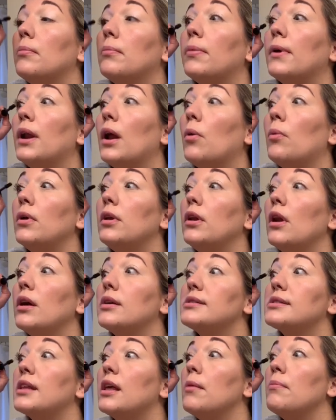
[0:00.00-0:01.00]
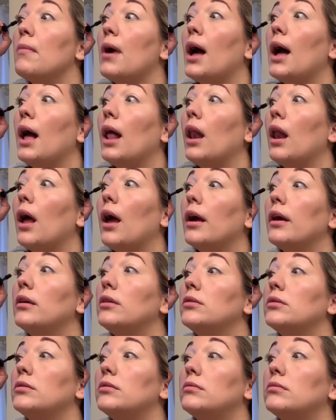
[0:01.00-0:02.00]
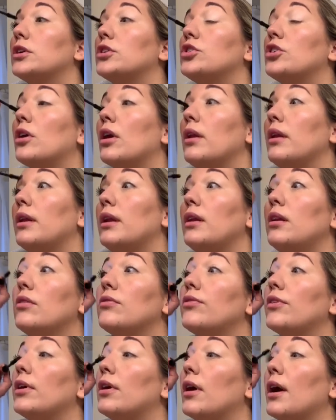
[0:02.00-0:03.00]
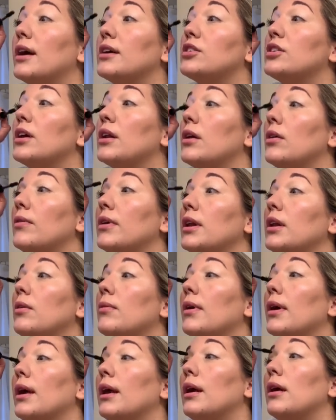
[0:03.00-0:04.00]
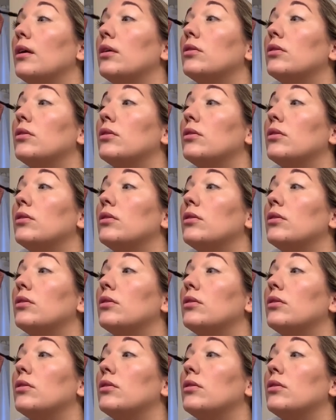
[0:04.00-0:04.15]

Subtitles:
But I would not skip my highlight because you're going to need it for your eyeshadow anyway.